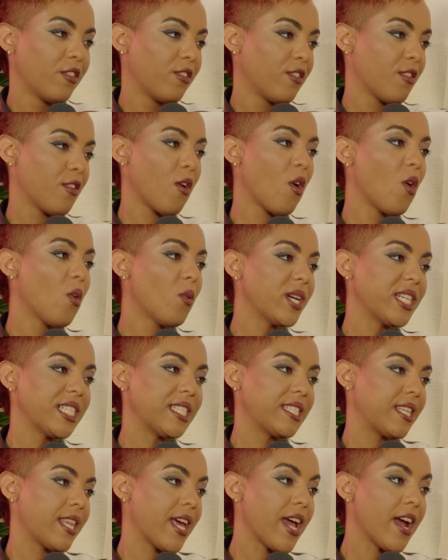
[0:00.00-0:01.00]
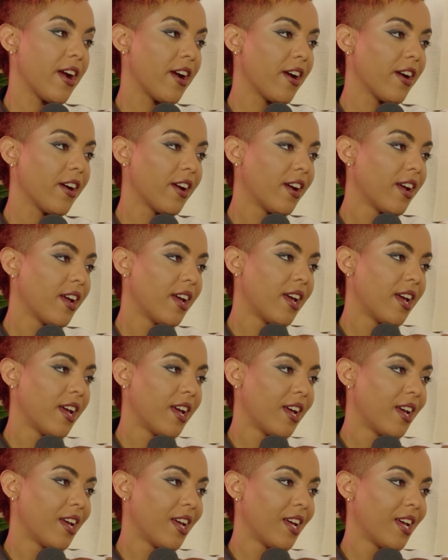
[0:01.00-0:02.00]
they're always there. Well,
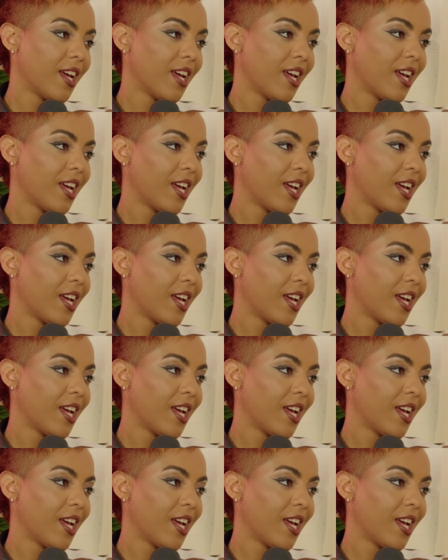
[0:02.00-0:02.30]
that's interesting